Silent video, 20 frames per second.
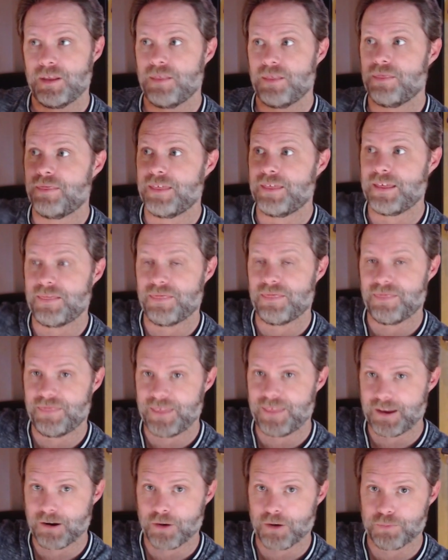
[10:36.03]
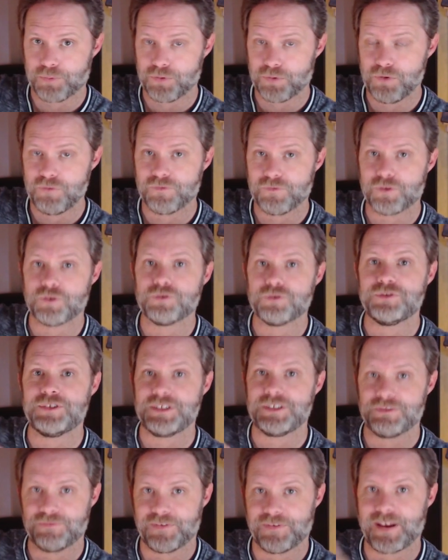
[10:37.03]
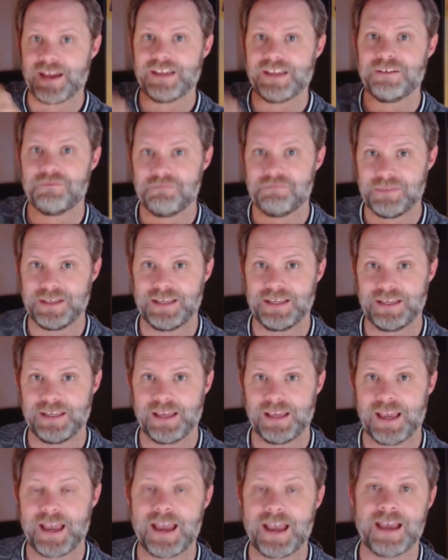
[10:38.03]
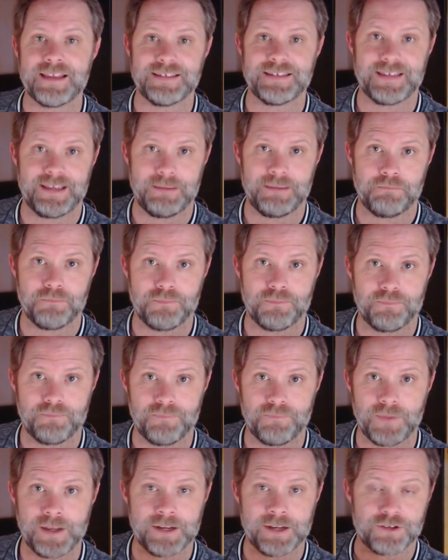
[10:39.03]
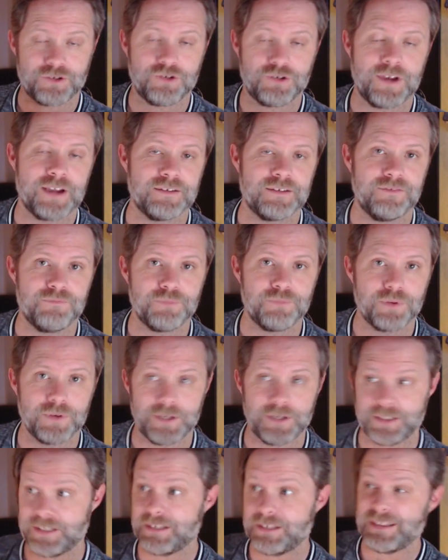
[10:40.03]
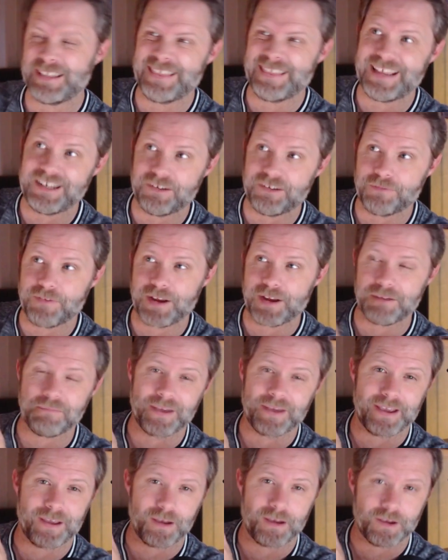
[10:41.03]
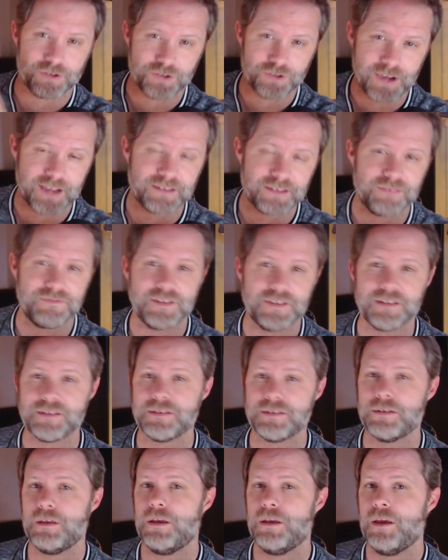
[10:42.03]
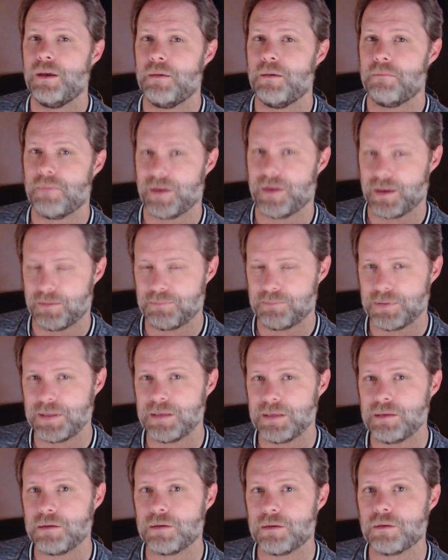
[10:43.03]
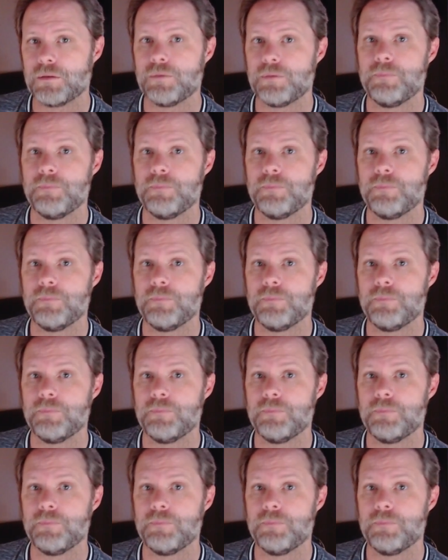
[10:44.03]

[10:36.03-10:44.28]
that their approval defined me as a an attractive they defined my attractiveness, my appeal,